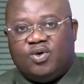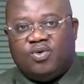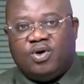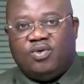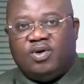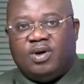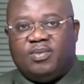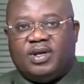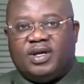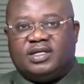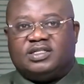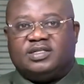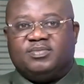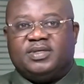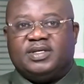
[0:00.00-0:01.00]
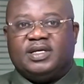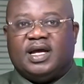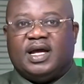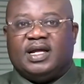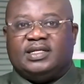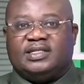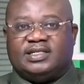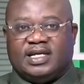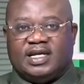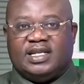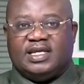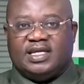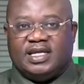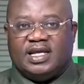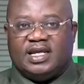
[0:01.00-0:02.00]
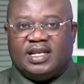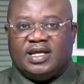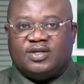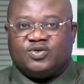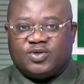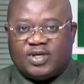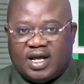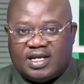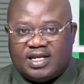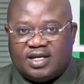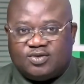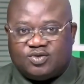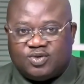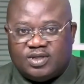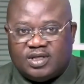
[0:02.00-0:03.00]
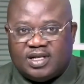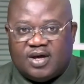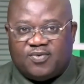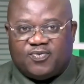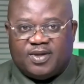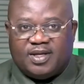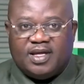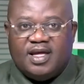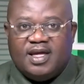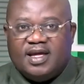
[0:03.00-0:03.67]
or room near to me, a GNE, National DSV, so enough a